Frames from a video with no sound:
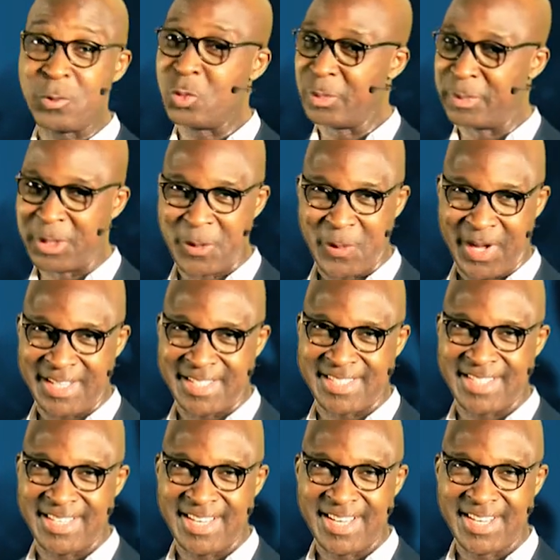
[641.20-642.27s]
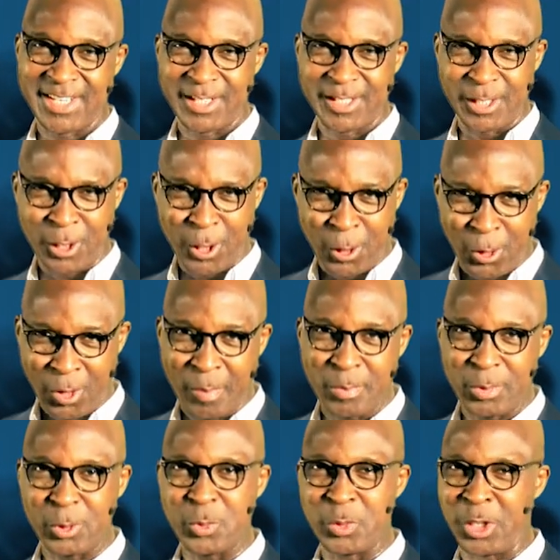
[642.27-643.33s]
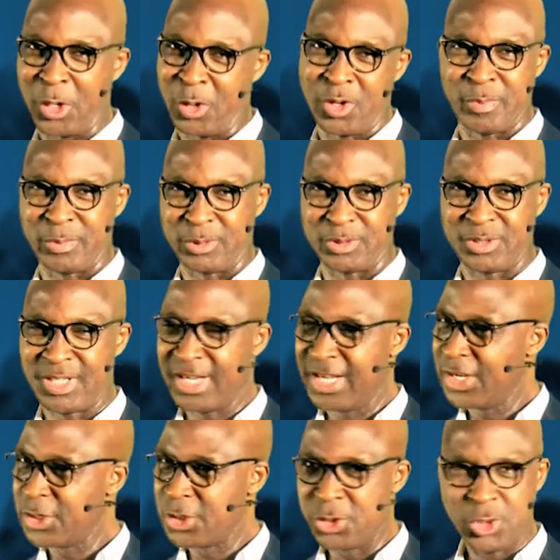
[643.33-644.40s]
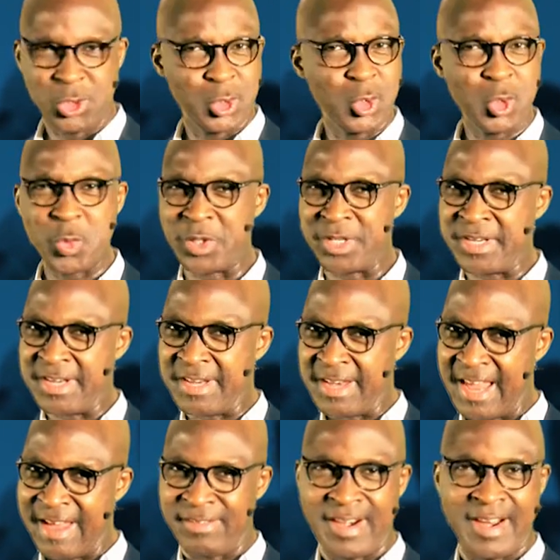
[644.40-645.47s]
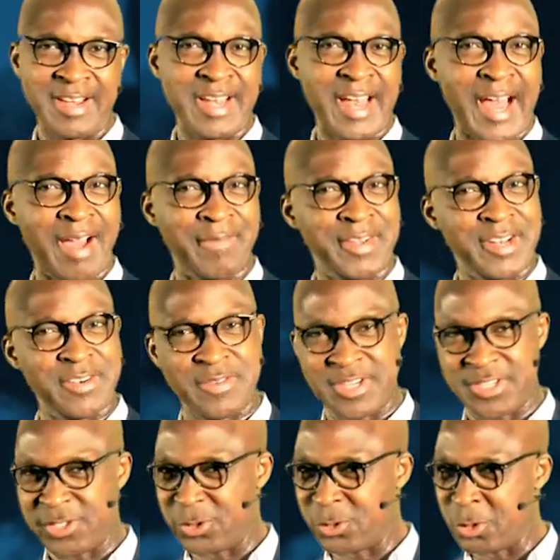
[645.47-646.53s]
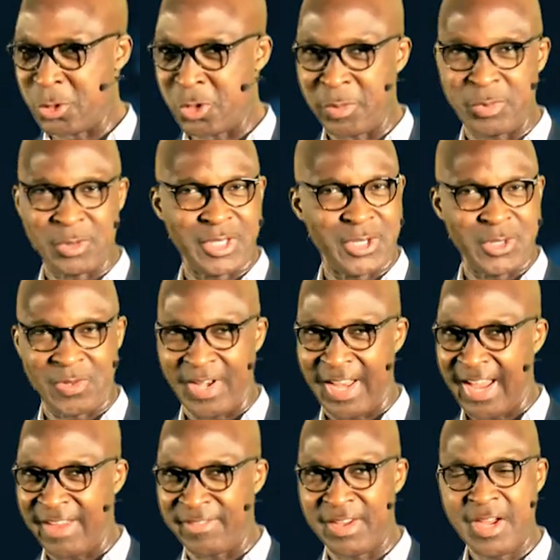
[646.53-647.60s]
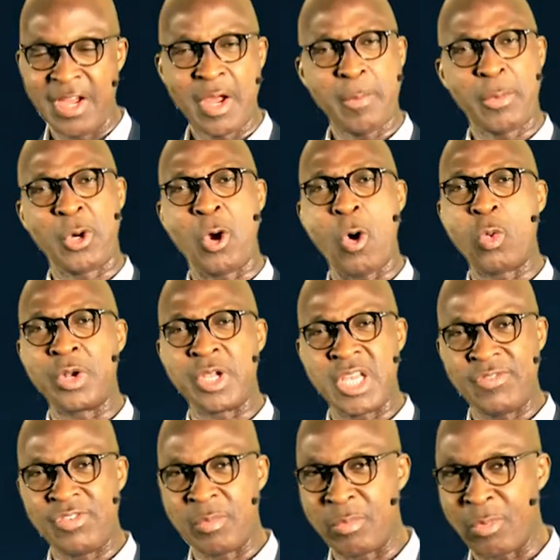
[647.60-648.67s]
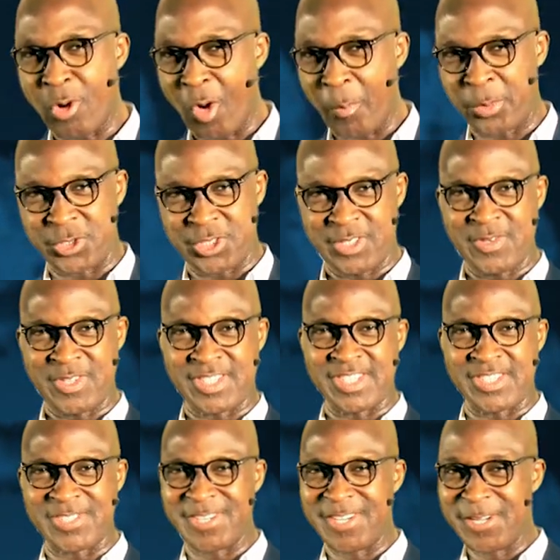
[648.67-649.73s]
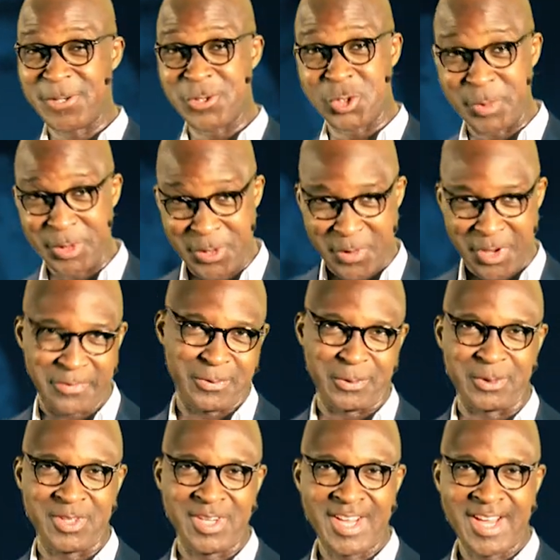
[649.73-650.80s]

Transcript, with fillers: will be great, the grumble will crumble. You will never have any reason to grumble in your life, but God will give you more opportunities to be grateful.